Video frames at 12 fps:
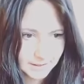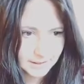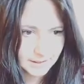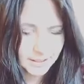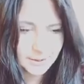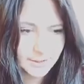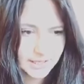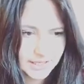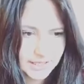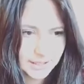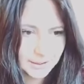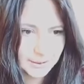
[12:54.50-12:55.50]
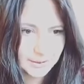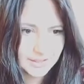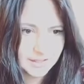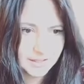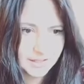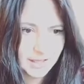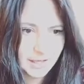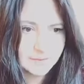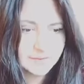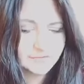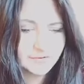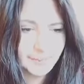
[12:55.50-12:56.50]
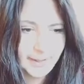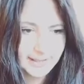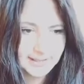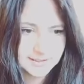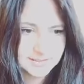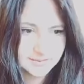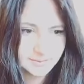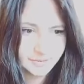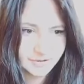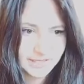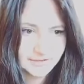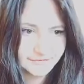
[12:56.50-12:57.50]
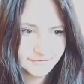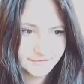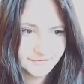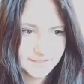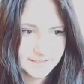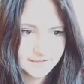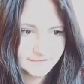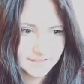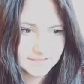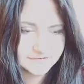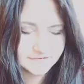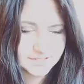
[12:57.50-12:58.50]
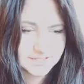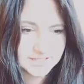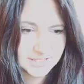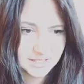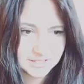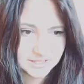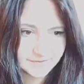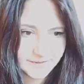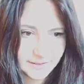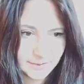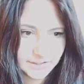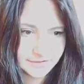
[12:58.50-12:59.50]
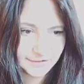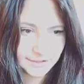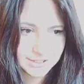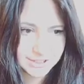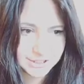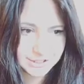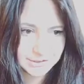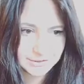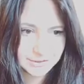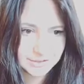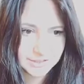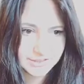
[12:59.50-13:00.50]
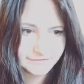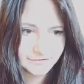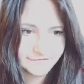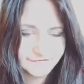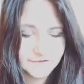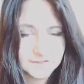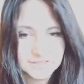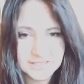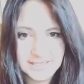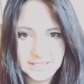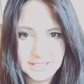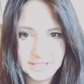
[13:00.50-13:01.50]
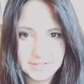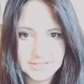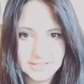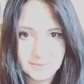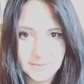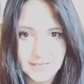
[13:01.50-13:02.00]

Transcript: Who are you? Go and repent and pray for forgiveness for slandering one of God's children and for falsely accusing me.